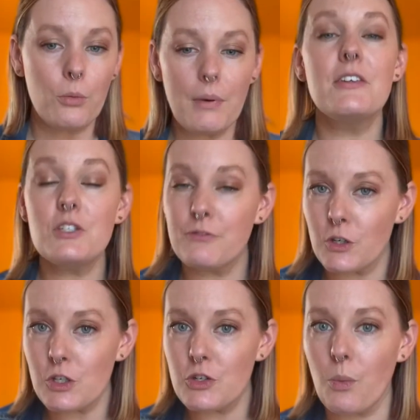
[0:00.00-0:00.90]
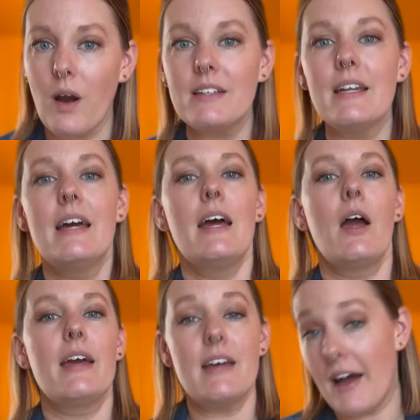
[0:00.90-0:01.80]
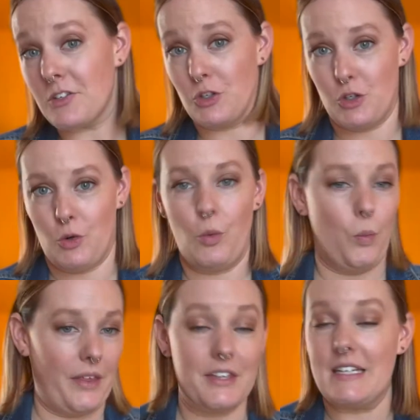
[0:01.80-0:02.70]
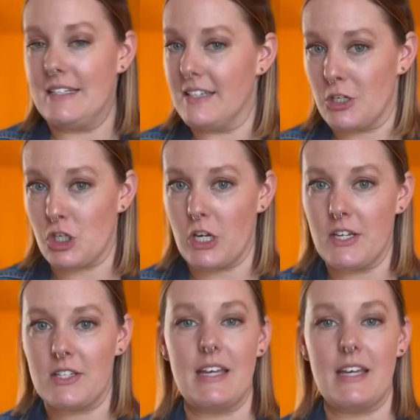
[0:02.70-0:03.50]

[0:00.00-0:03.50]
And this first one, it has to do with dishes.